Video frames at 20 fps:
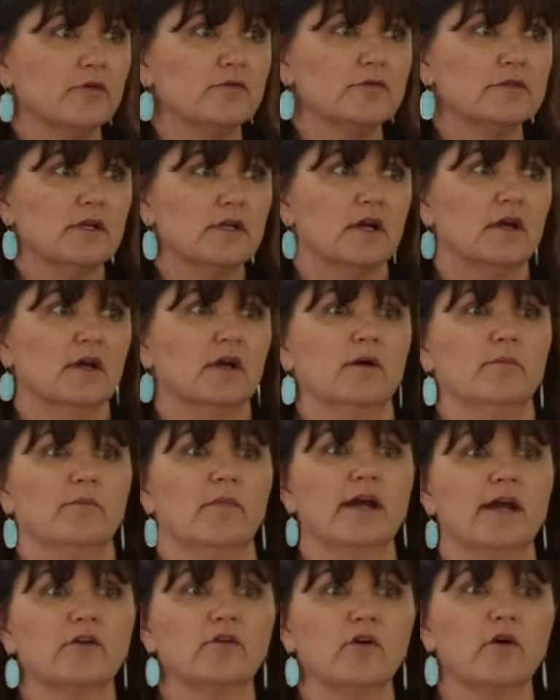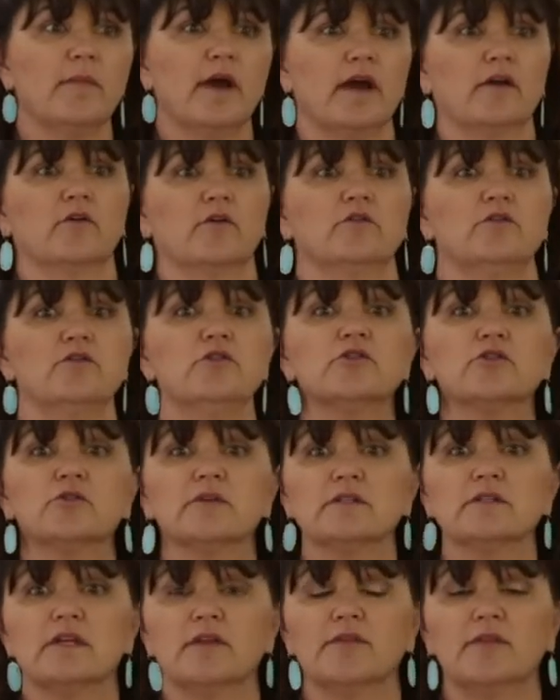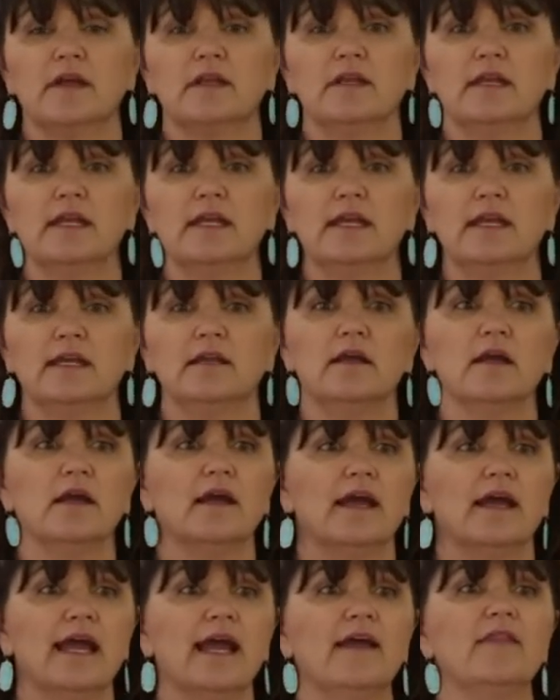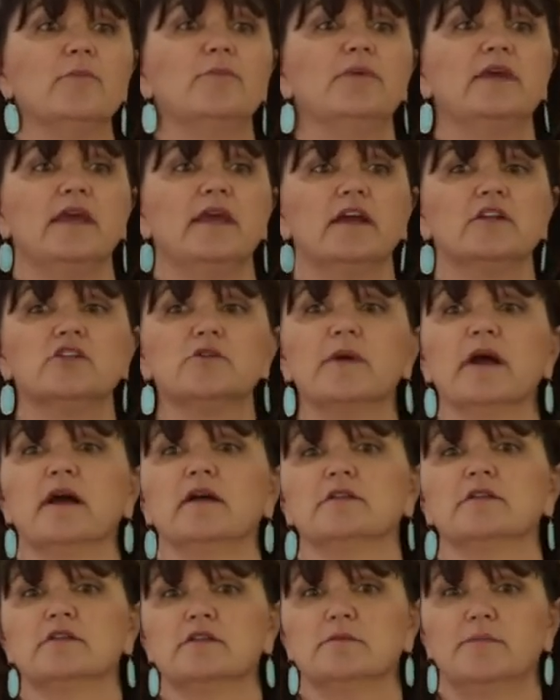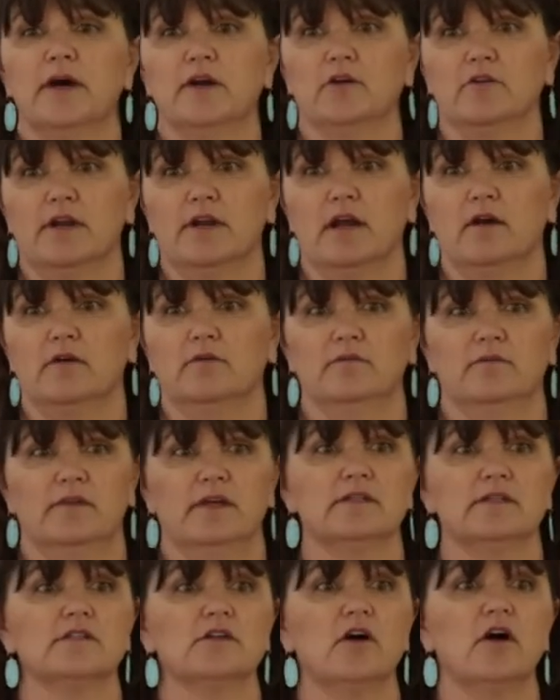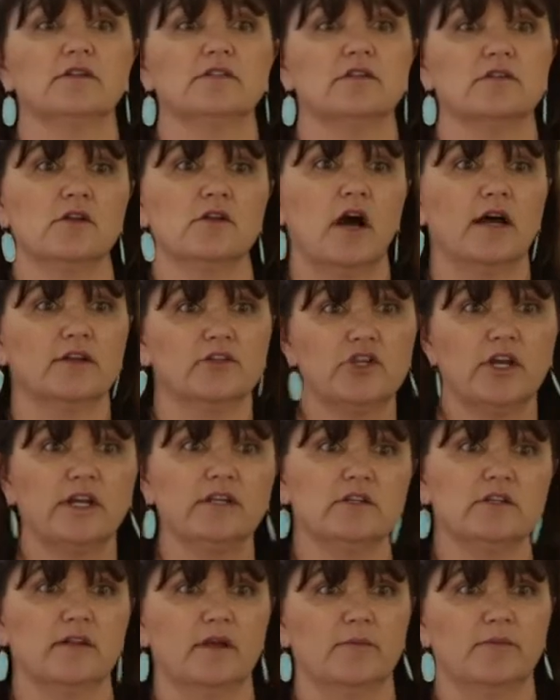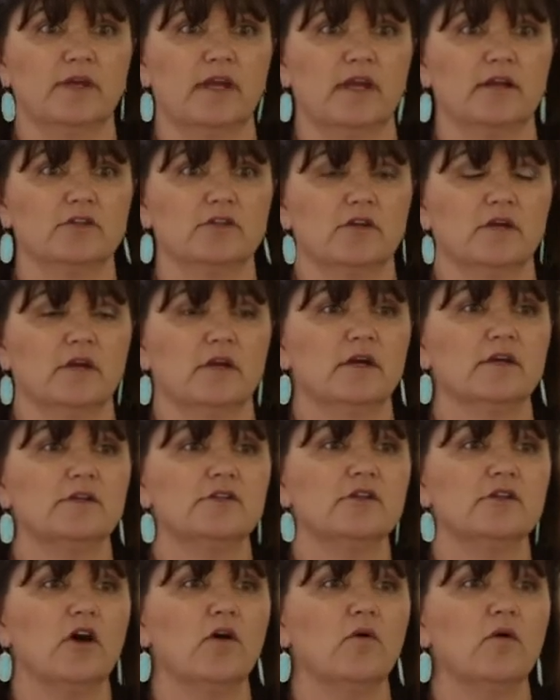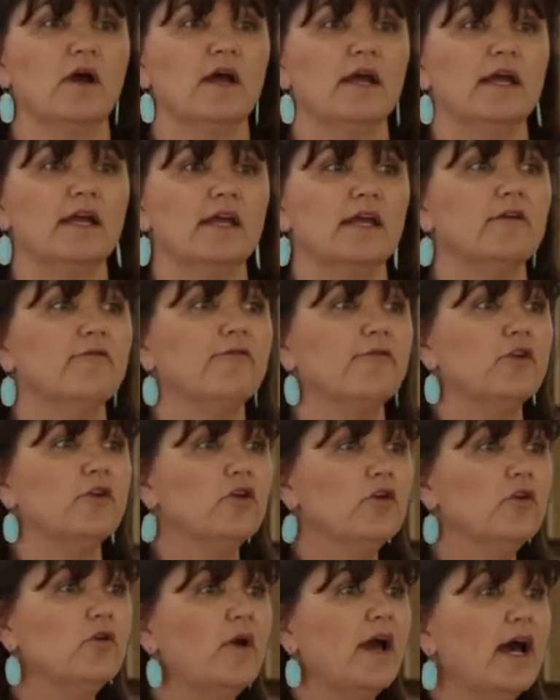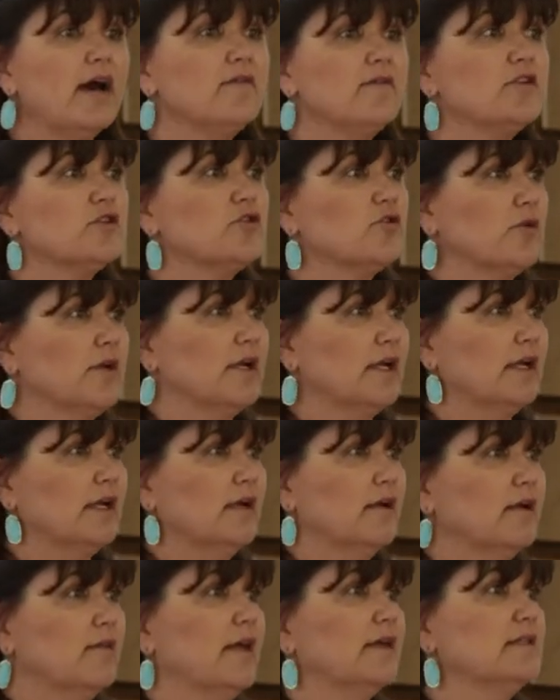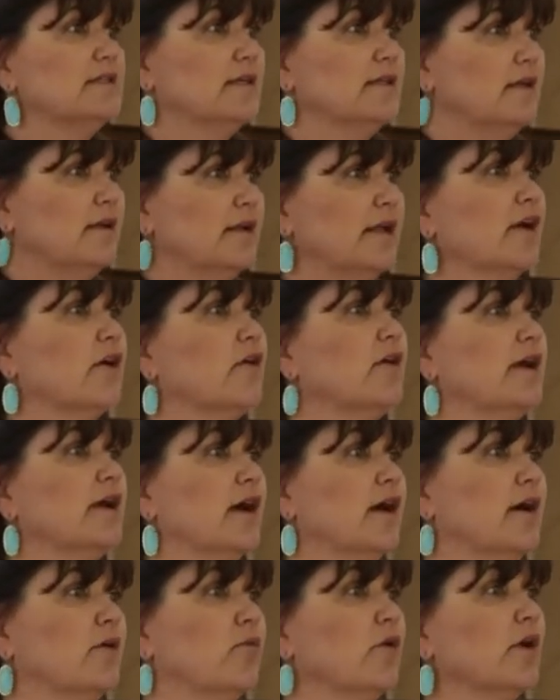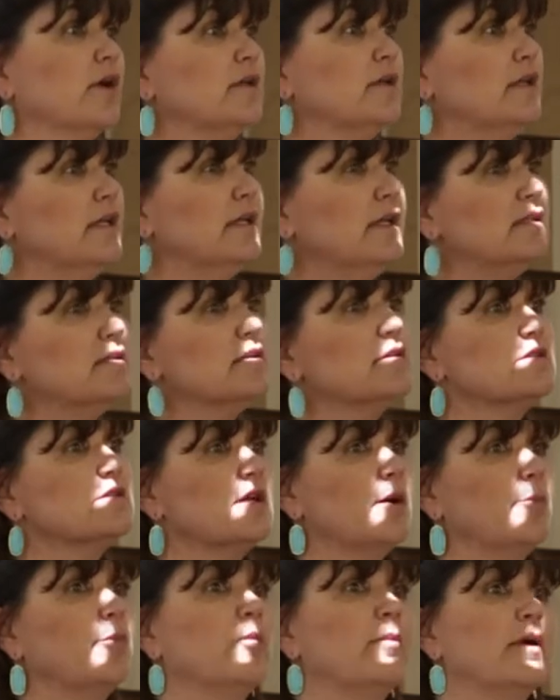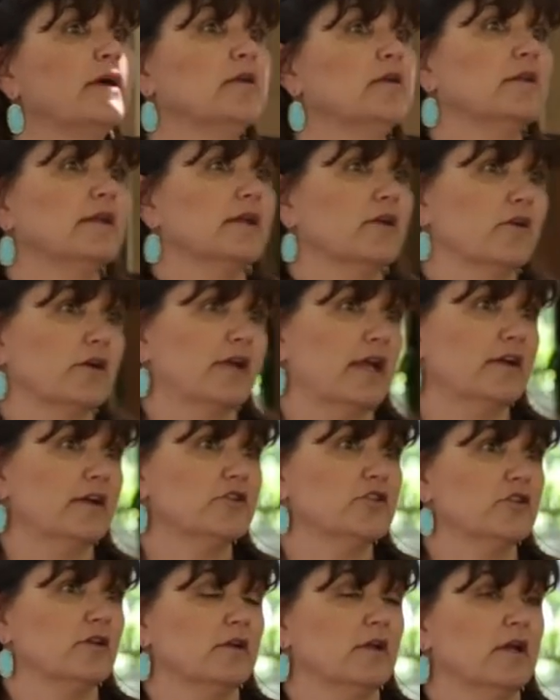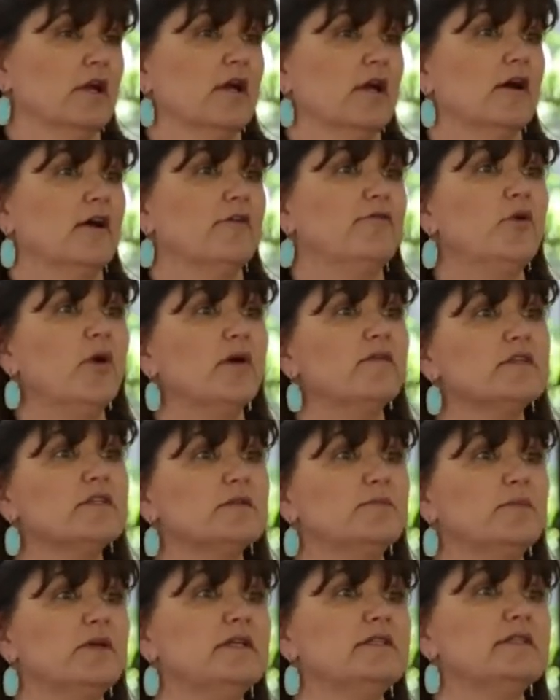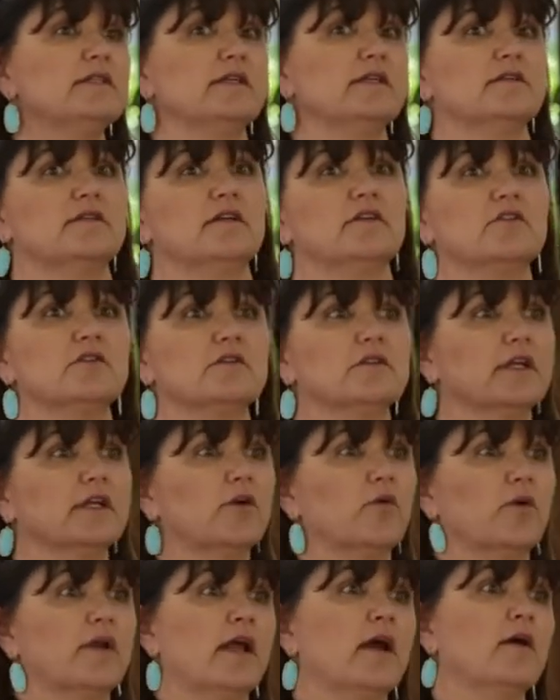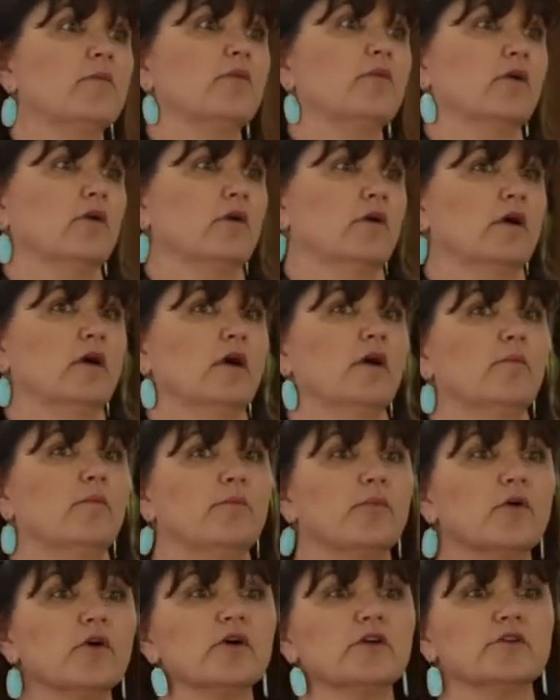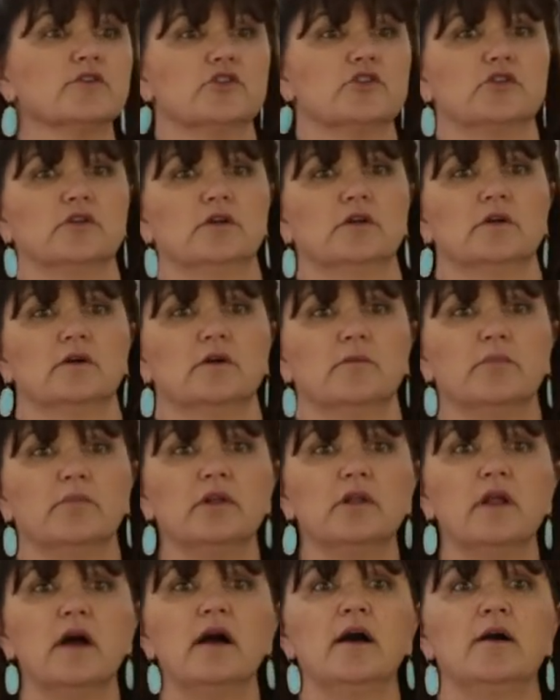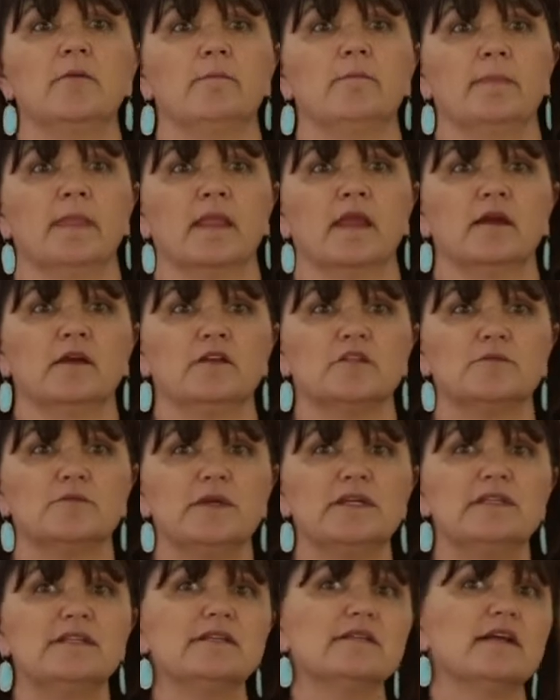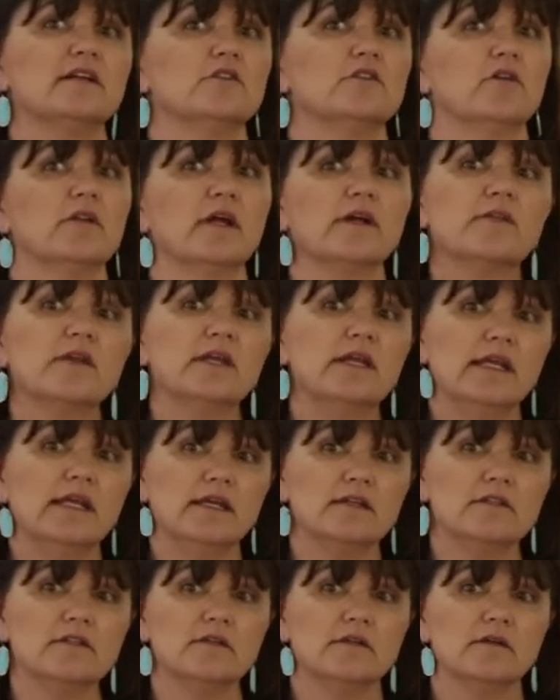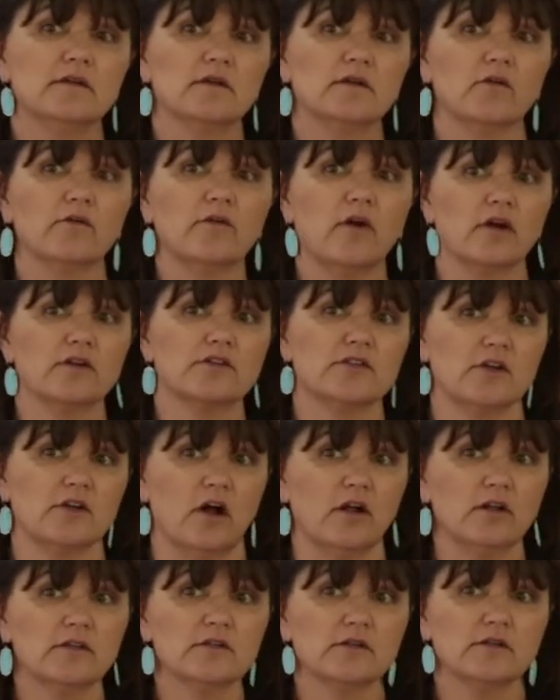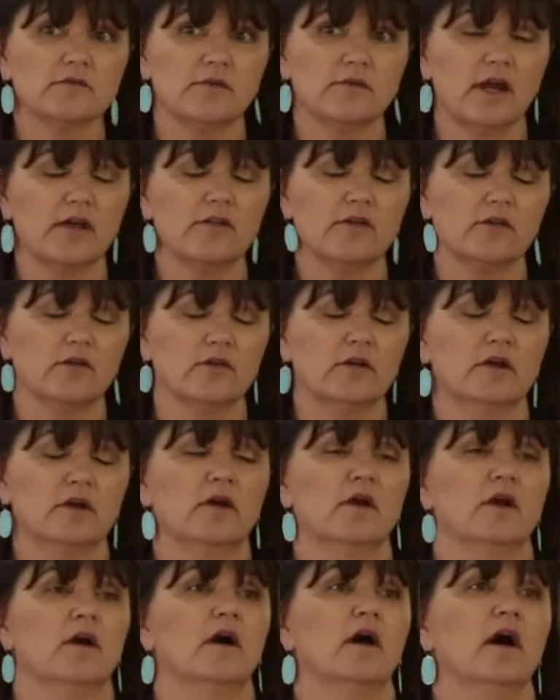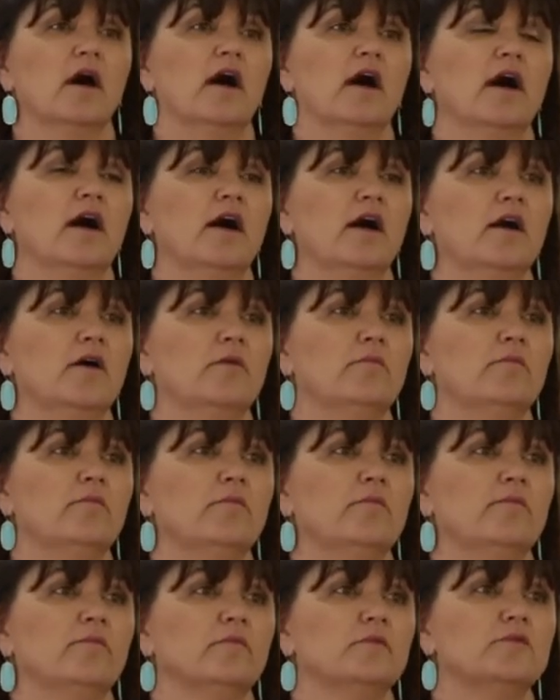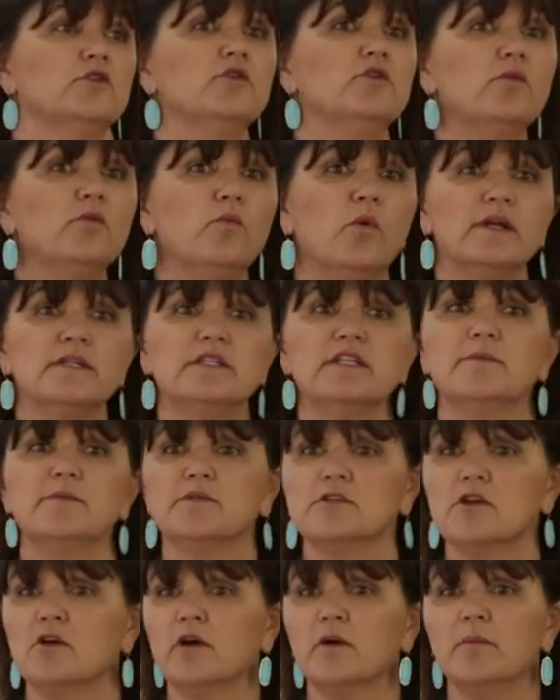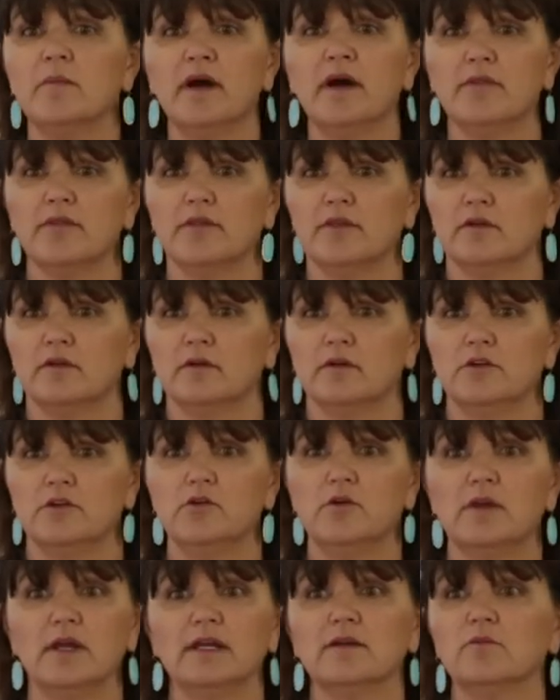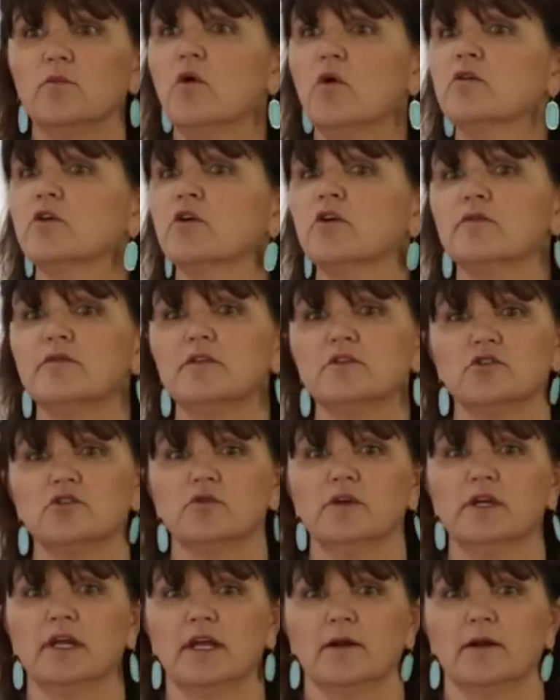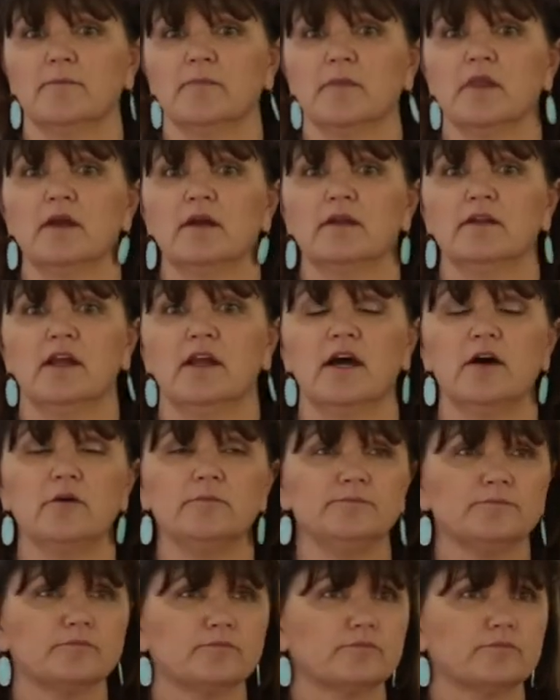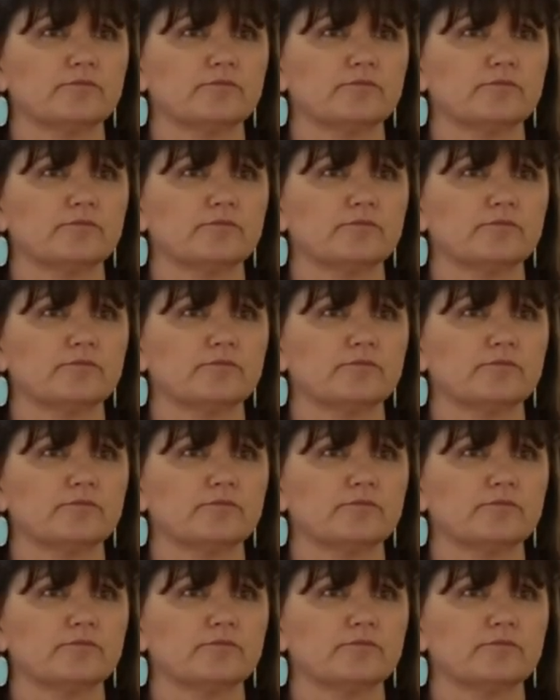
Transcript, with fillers: those micro and macronutrients that they need, and the pH balance is better now. That salt is not changing that pH. So if you have a tree that's in an area where it needs a supplemental irrigation, if you have a species such as liquid amber, birch, plum, species that don't like the heat, or there are salt rather, um, do one deep soak a month. You, it won't hurt the tree. Now,